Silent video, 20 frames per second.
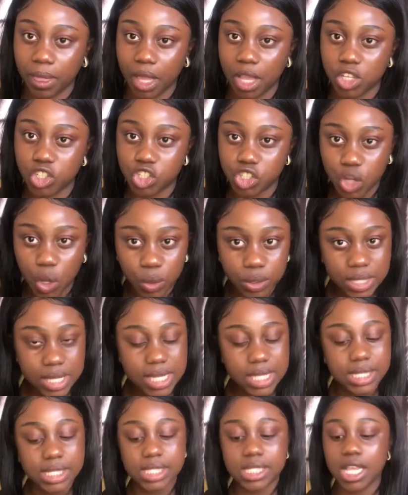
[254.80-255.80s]

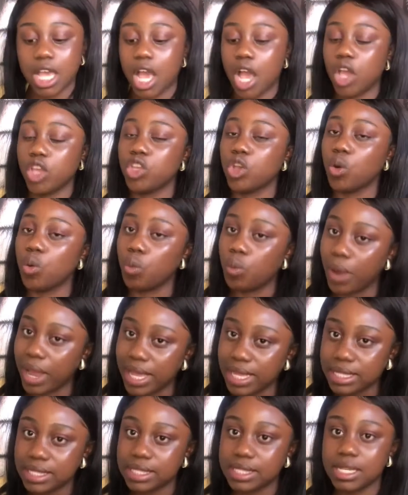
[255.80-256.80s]
shoulders, your
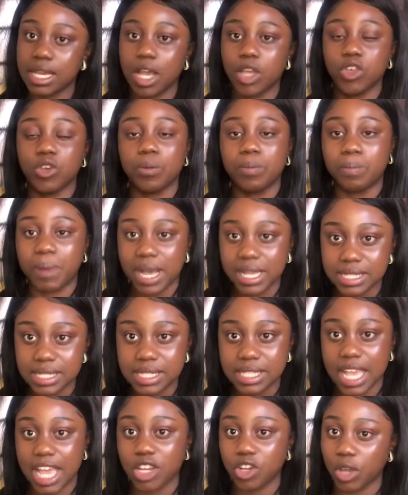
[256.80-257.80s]
waist, your bust,
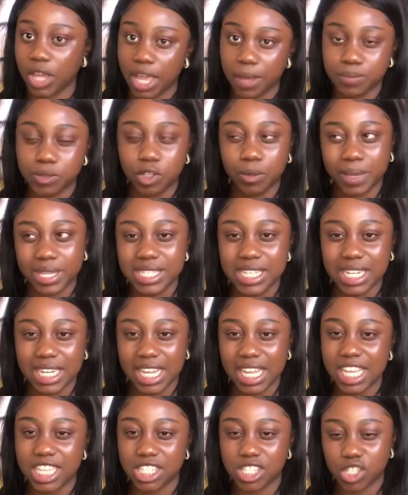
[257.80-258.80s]
and your hips. So
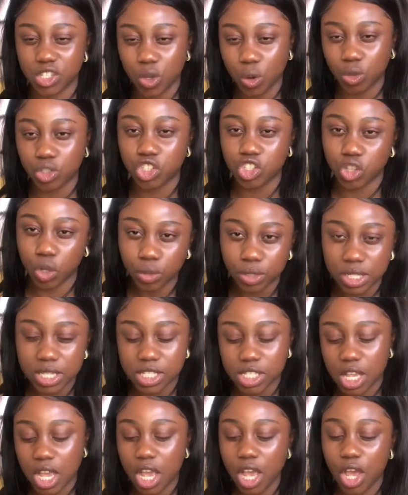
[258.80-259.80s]
basically it's your
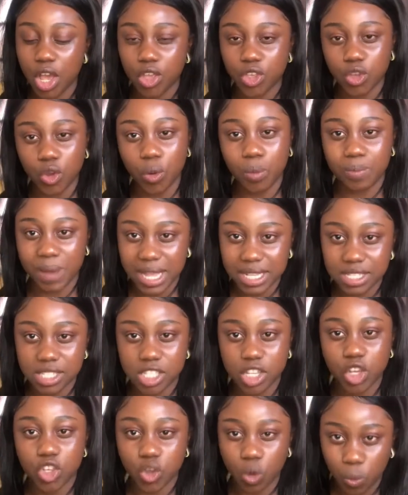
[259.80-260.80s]
shoulders, your
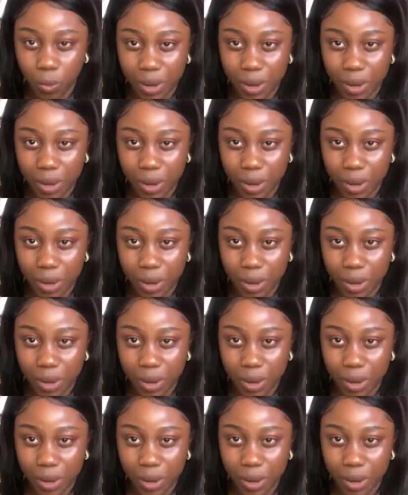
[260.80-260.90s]
bust, your